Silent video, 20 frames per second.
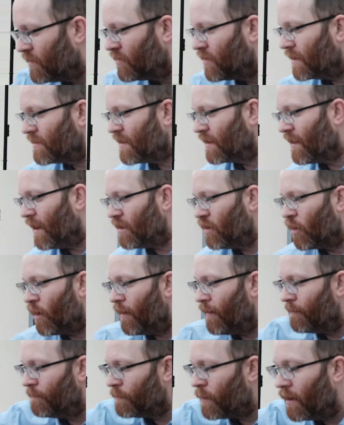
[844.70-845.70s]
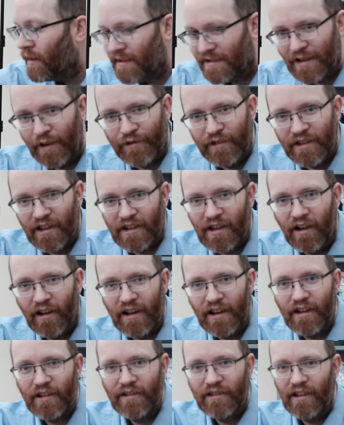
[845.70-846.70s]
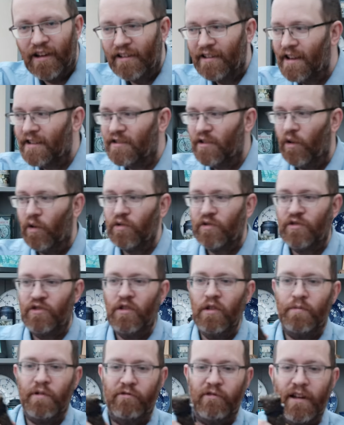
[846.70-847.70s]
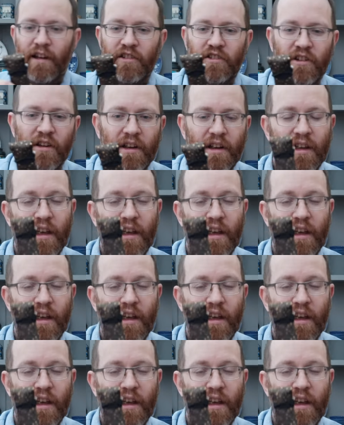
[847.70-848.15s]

suggesting that you go out and buy yourself a Nakaya unless you're super rich,